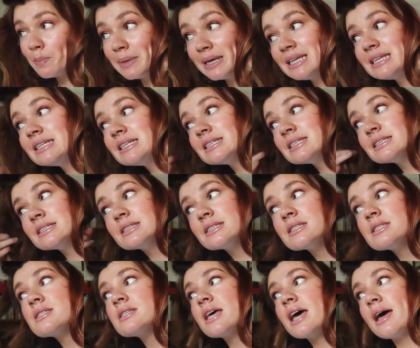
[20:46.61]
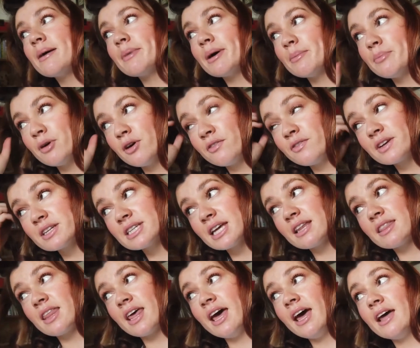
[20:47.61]
means am I perfect
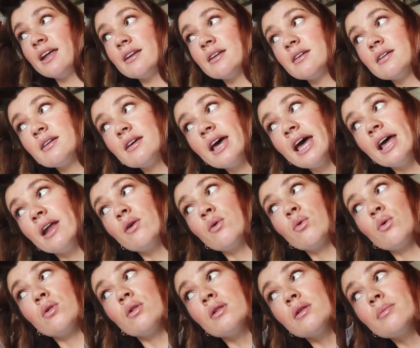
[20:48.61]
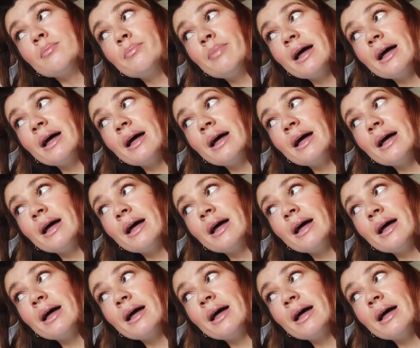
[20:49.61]
at that at all,